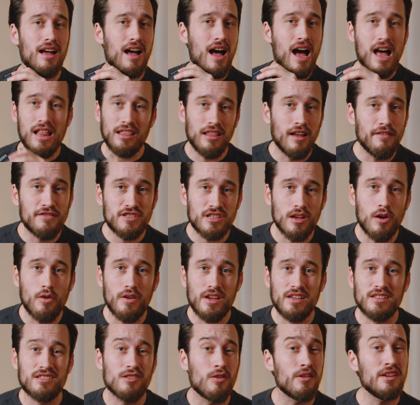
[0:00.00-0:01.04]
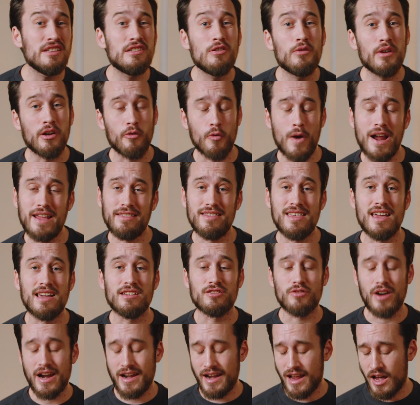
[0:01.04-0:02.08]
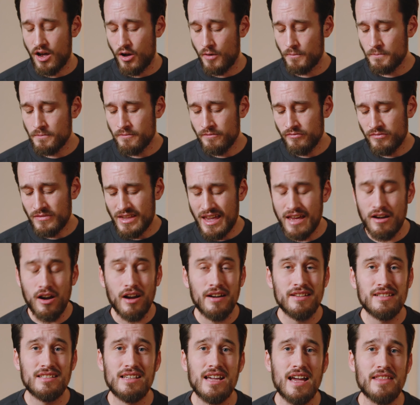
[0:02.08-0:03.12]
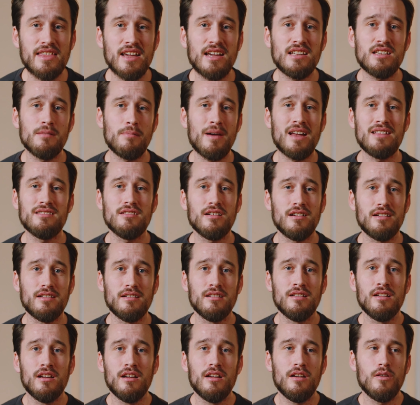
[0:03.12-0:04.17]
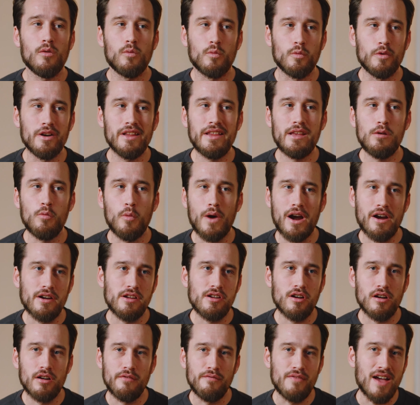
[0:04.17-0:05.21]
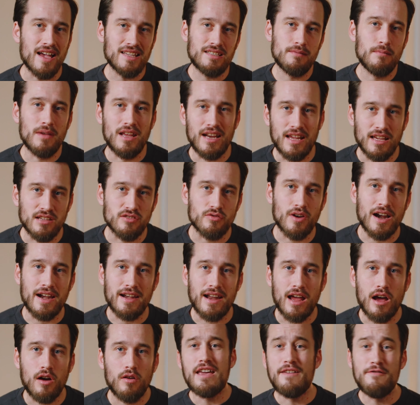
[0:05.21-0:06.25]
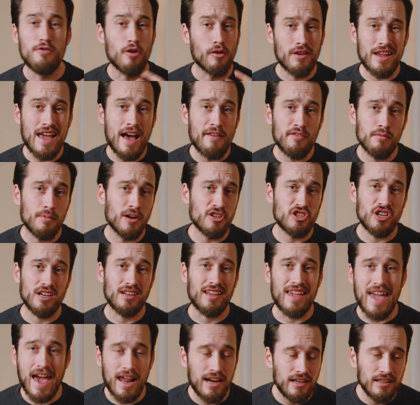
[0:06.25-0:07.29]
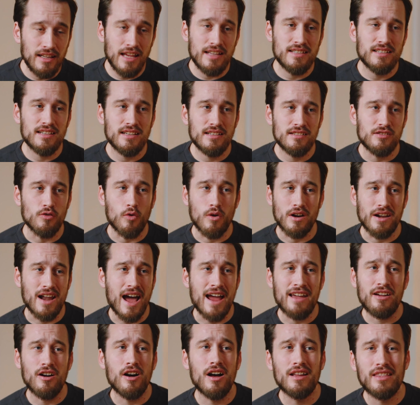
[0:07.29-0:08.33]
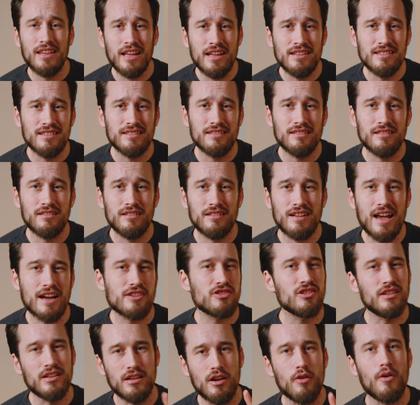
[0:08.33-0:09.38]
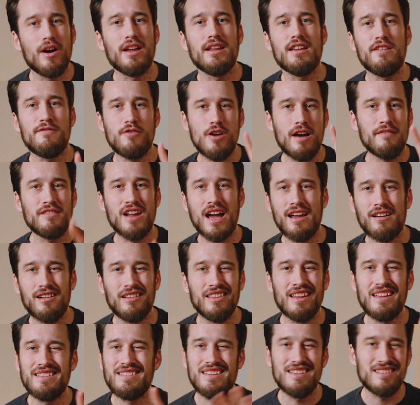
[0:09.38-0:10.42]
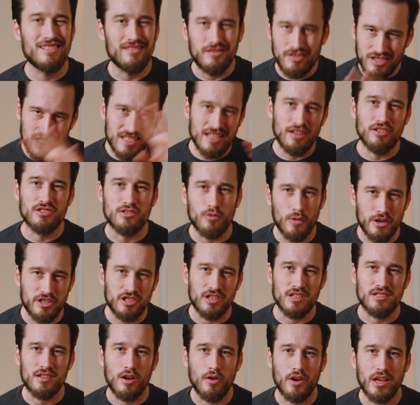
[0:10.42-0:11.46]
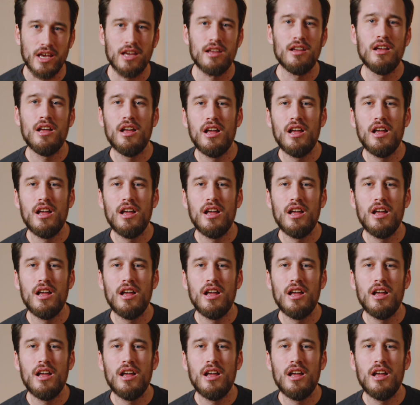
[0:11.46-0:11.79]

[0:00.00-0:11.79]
I love Sony. Sony's doing great things right now. And honestly, I think it depends on really where your investment is right now. If you already have a bunch of Canon lenses or Nikon lens, actually, you know what? If you have Nikon lenses, still switch to Sony.